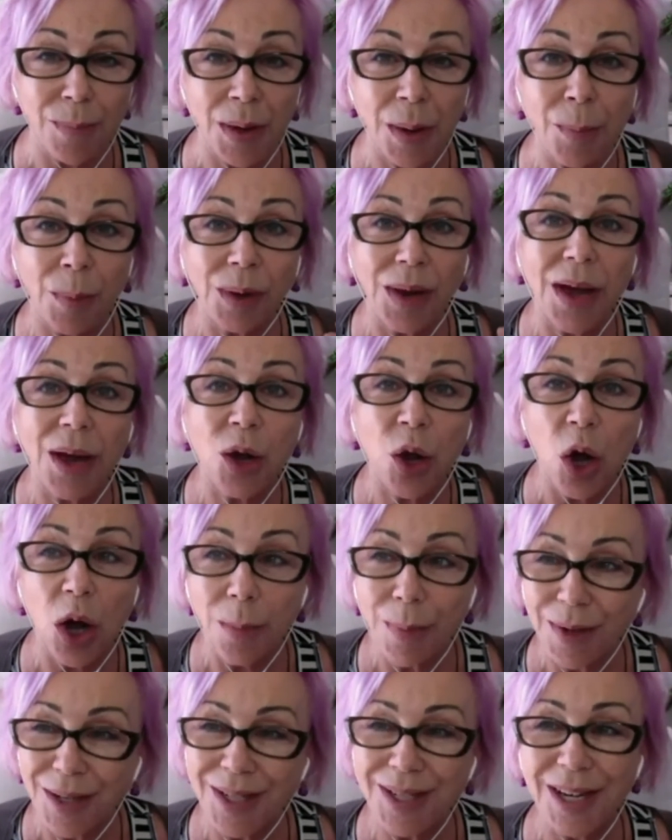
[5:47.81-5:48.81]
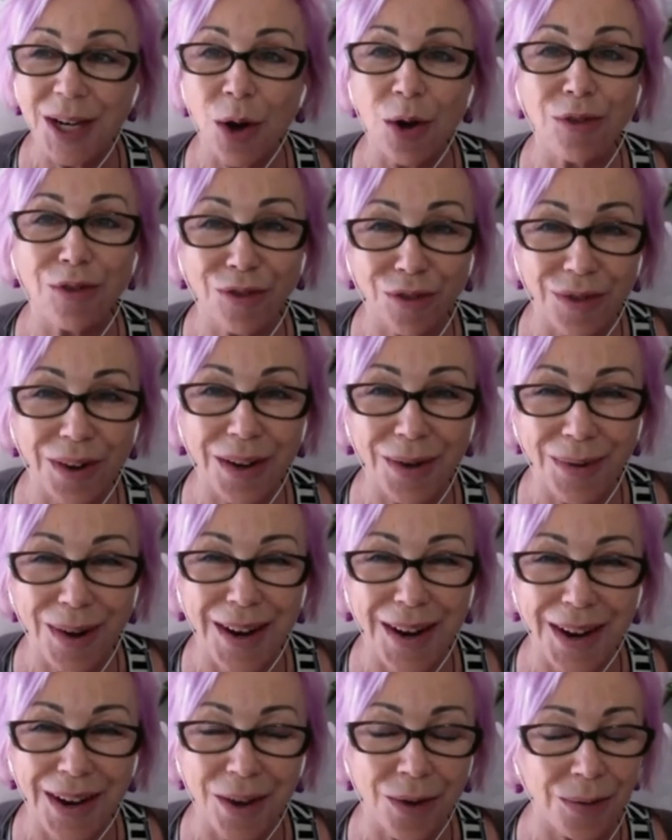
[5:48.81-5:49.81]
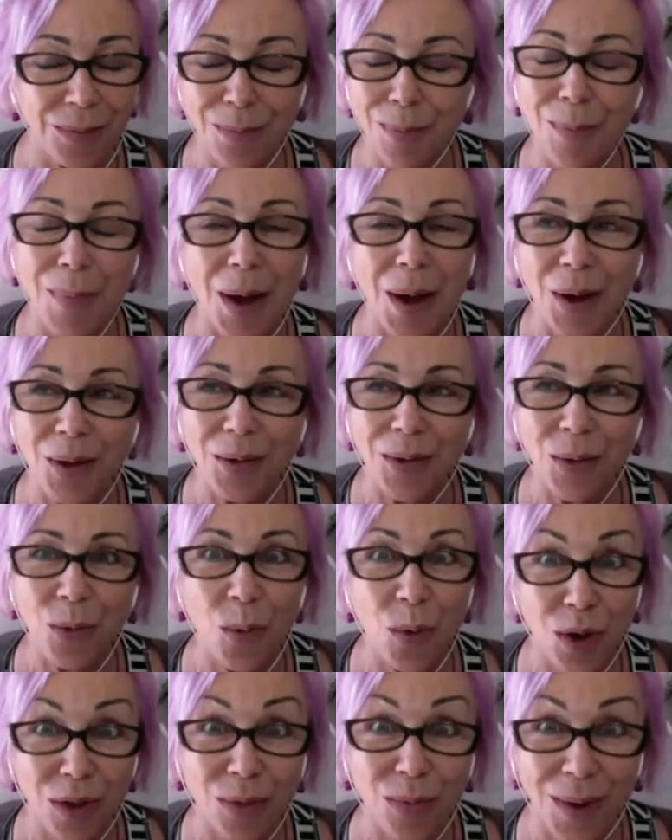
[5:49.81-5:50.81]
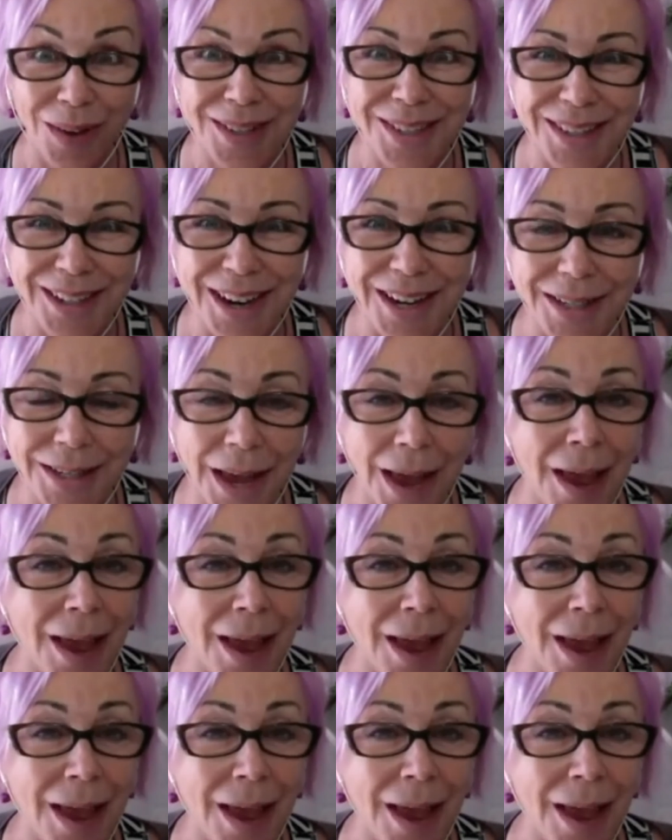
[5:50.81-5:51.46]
People are commenting on on the Worth Wednesdays.